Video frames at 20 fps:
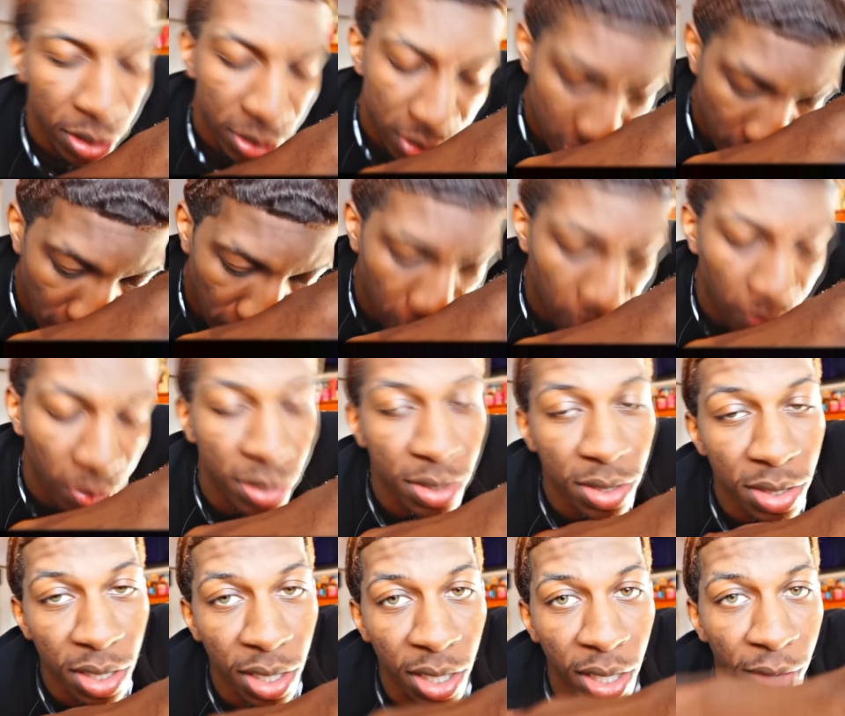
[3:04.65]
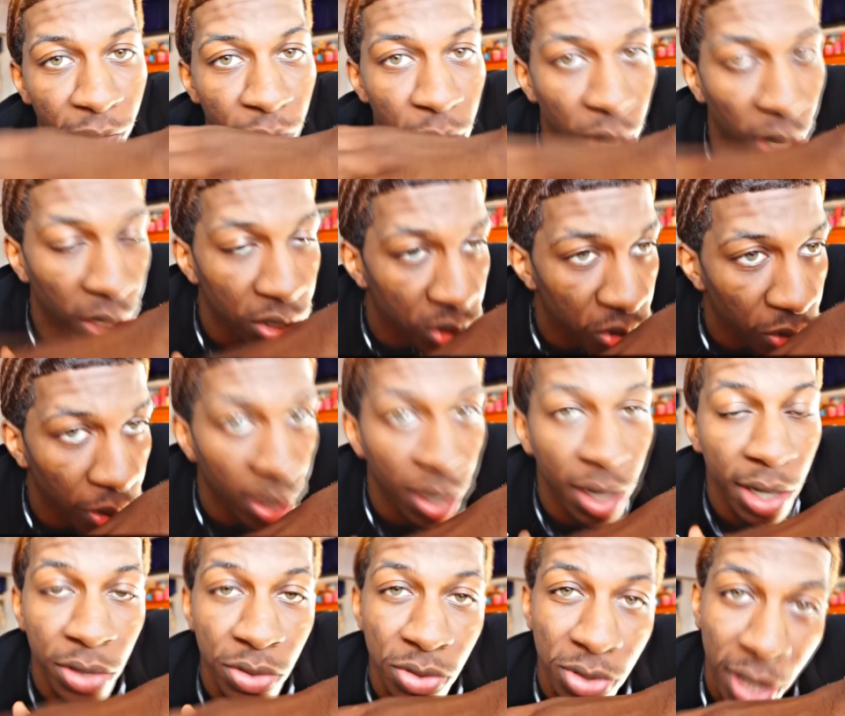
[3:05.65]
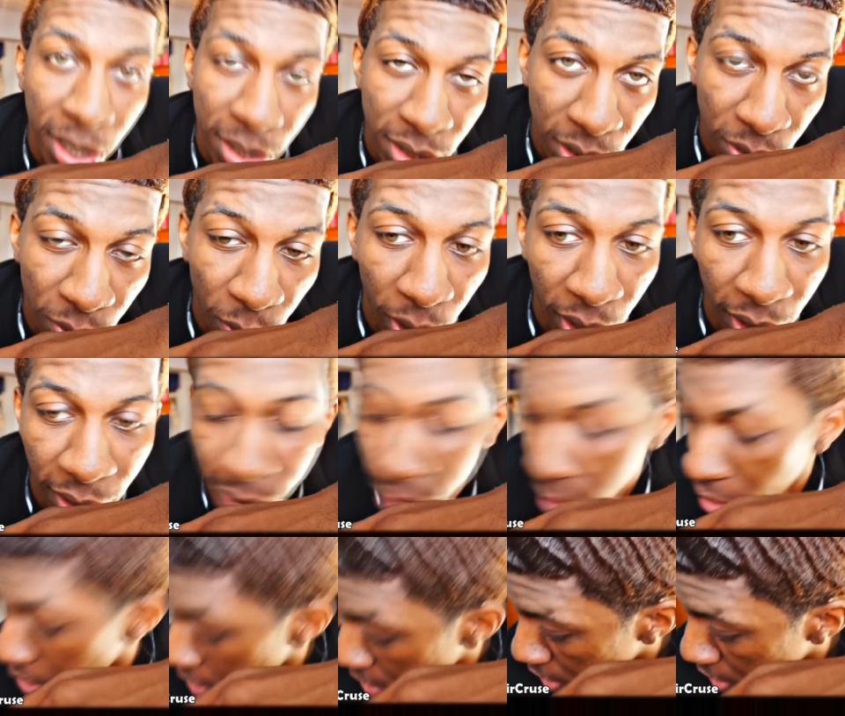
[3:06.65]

So, once again, if you got straight hair and you're trying to get waves,